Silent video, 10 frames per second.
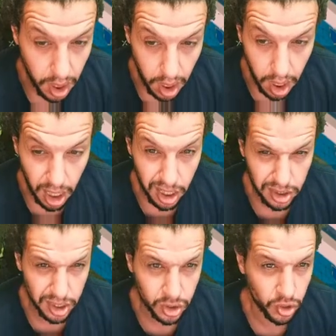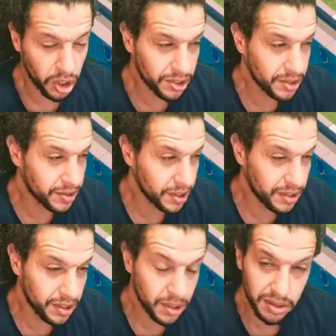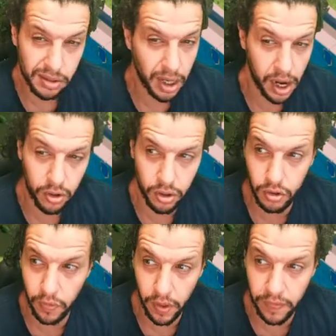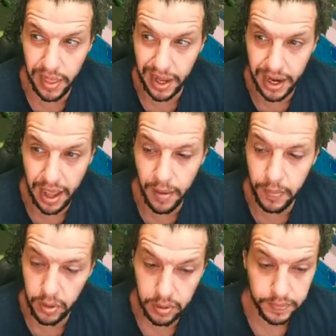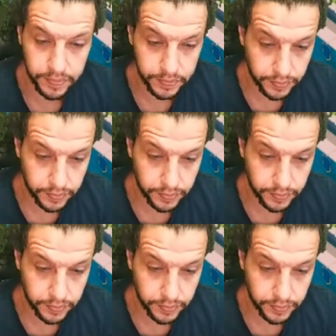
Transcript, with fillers: uh, to 1960. I don't know if they're gonna happen.